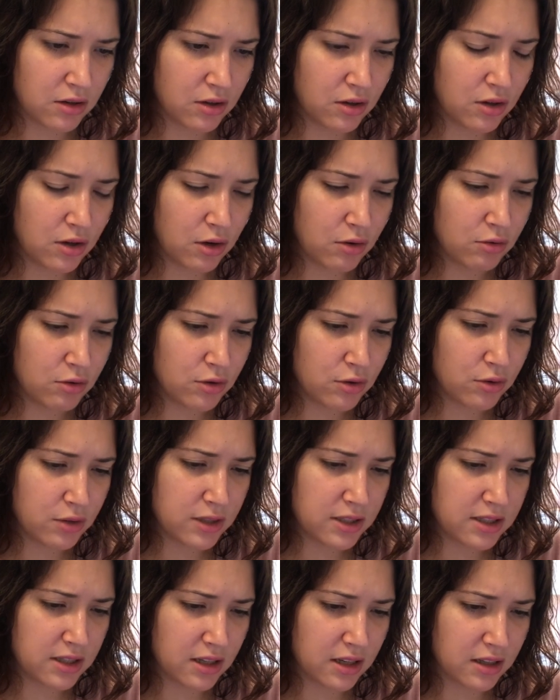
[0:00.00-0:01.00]
Goku
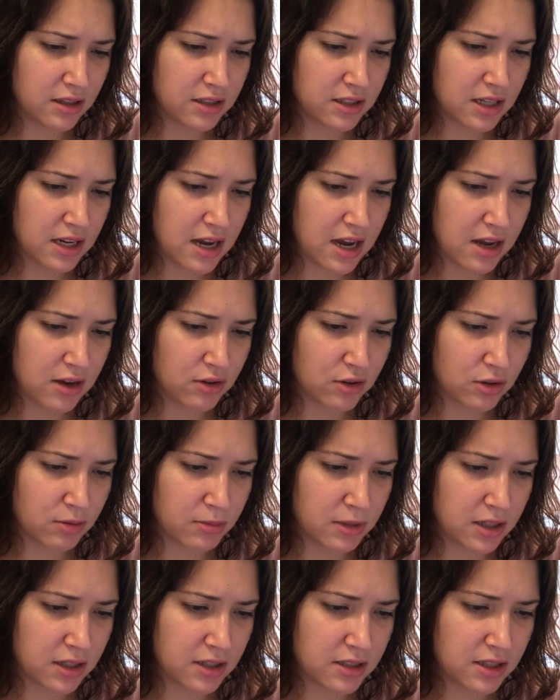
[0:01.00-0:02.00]
is scaled to outer
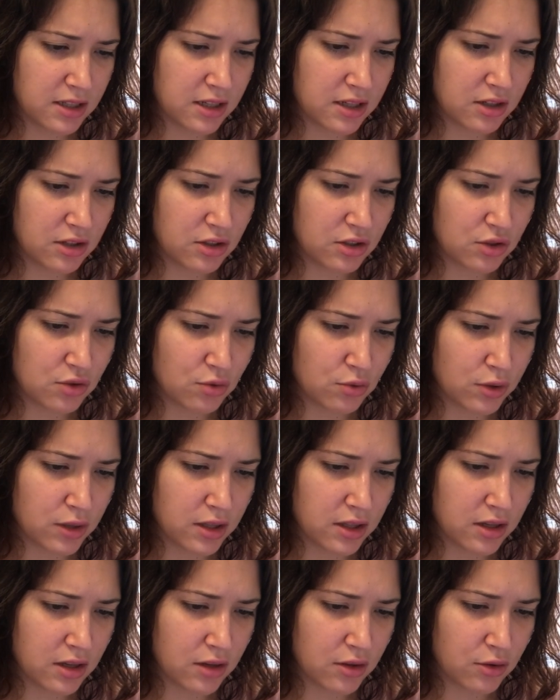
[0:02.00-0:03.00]
because he can destroy
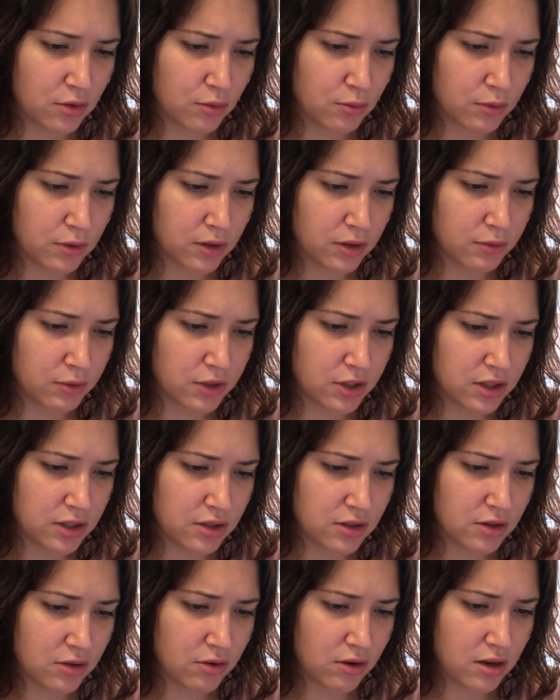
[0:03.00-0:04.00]
the other world, which has
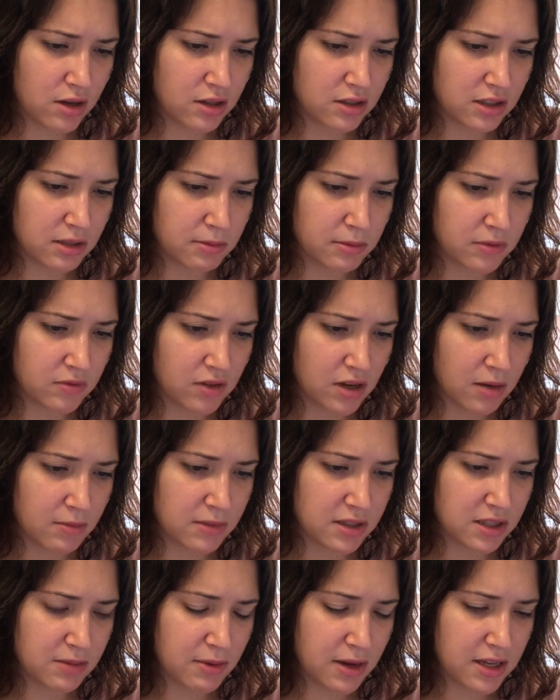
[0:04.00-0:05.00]
no concept of time
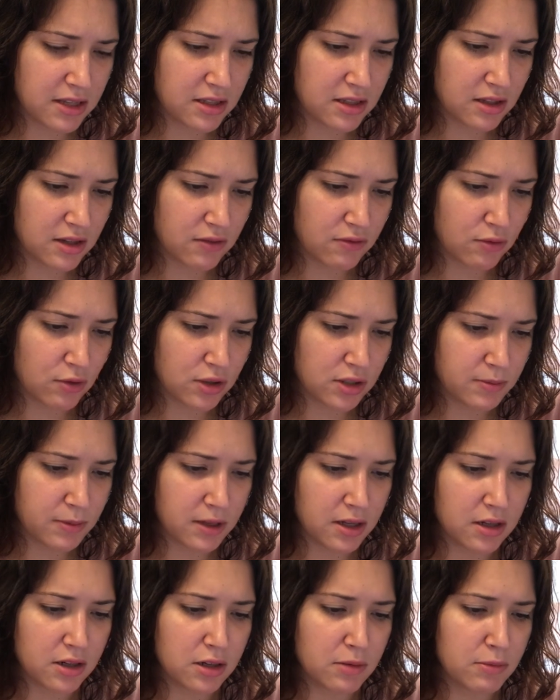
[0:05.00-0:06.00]
and space and therefore is
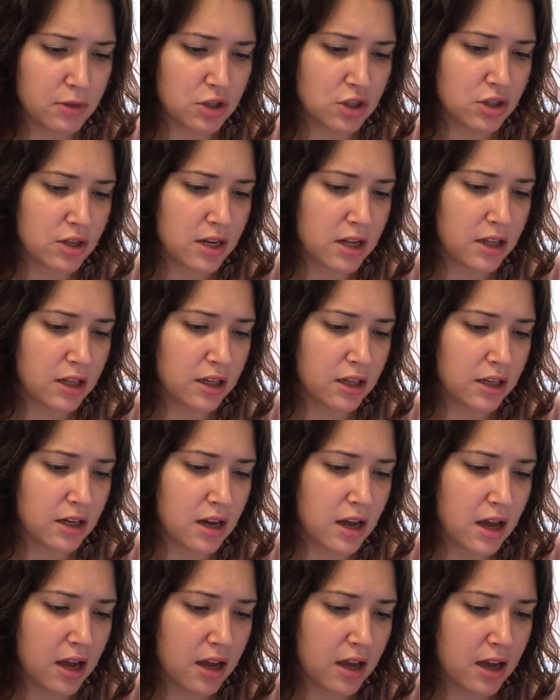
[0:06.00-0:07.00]
beyond dimensionality and
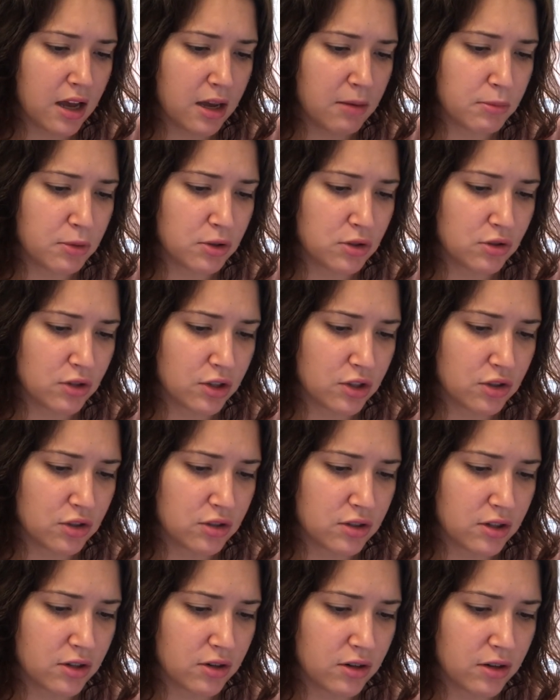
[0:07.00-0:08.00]
high hyperstructures
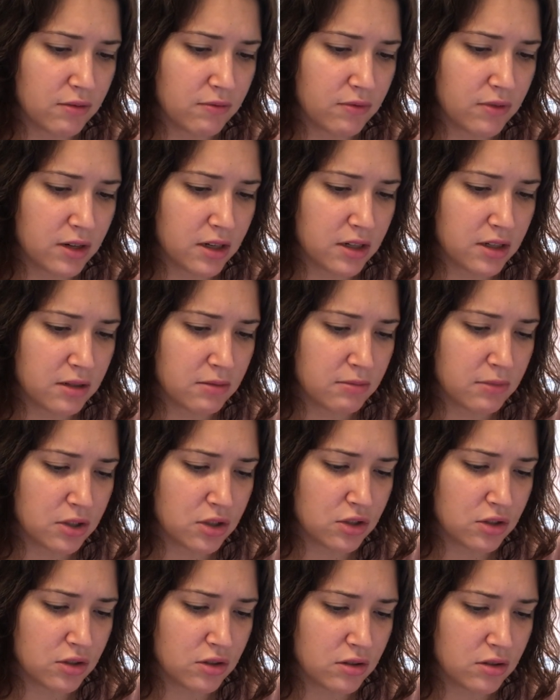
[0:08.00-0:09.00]
that are infinite
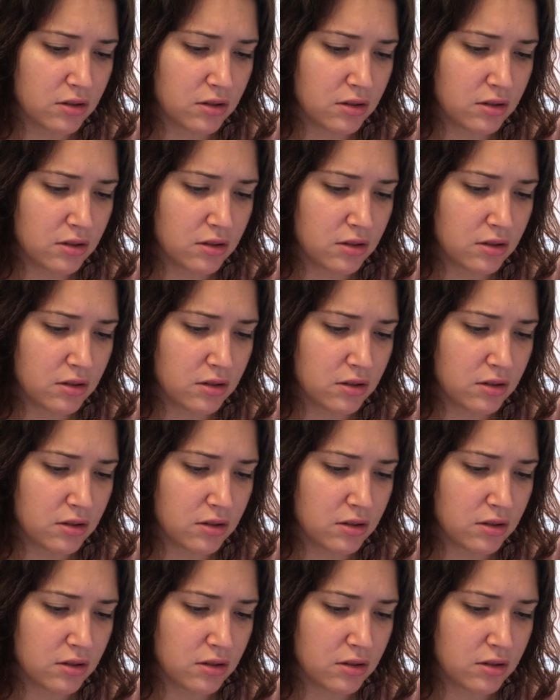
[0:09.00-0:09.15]
dimensional.